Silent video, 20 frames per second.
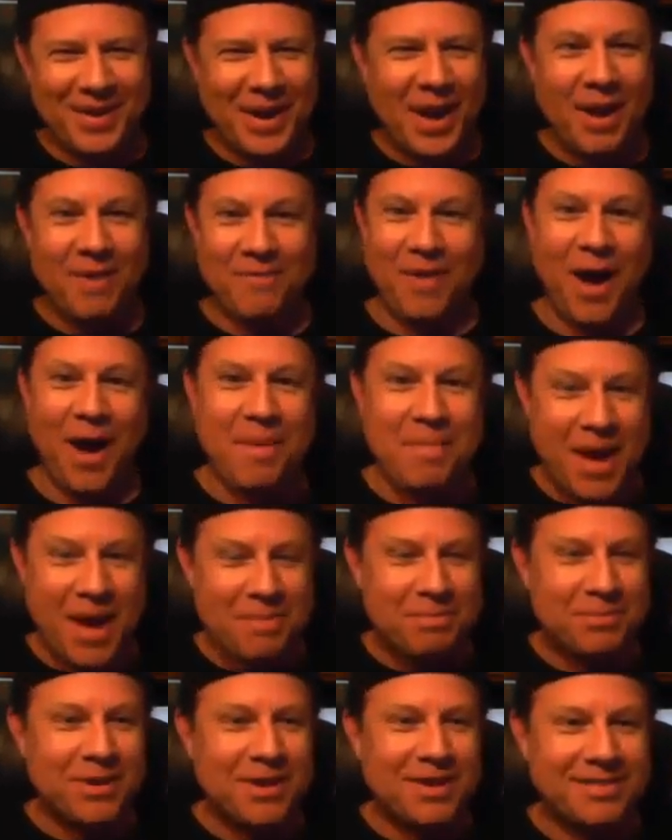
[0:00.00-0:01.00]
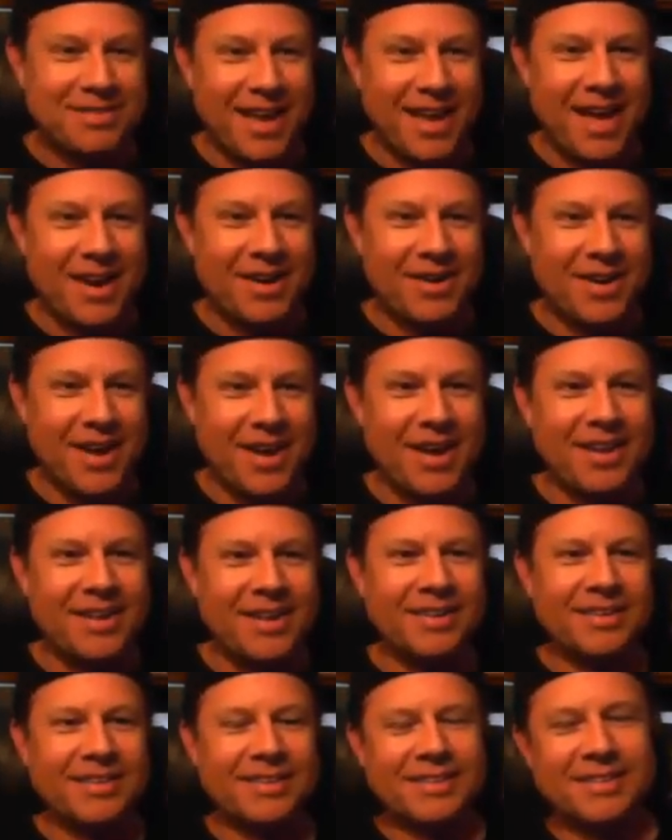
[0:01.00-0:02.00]
if I'm empty Saturday,
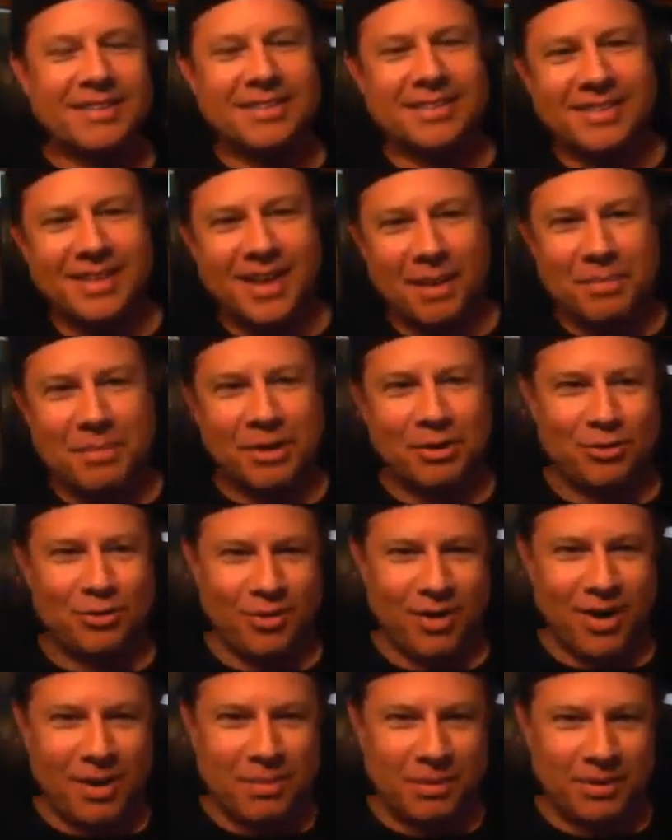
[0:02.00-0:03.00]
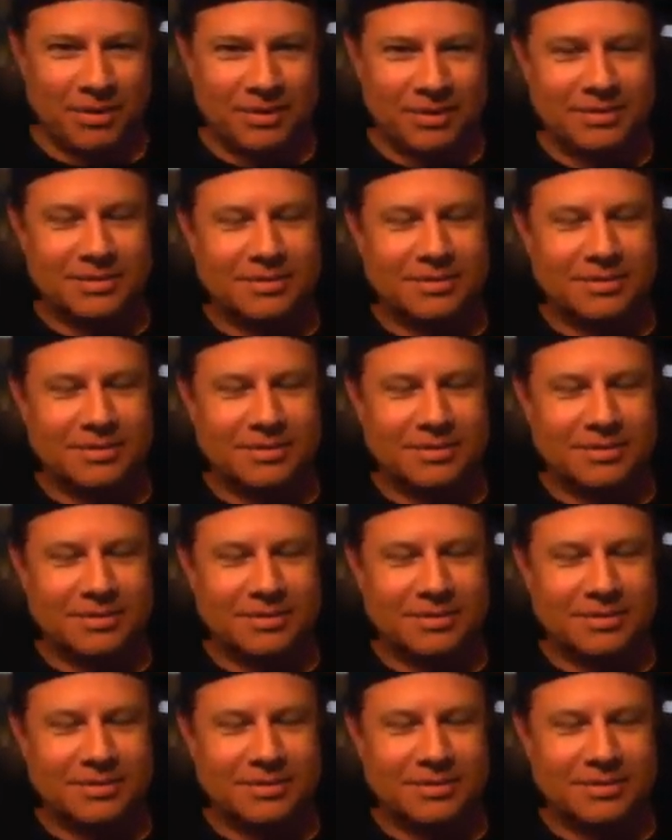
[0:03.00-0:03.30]
I'm in trouble.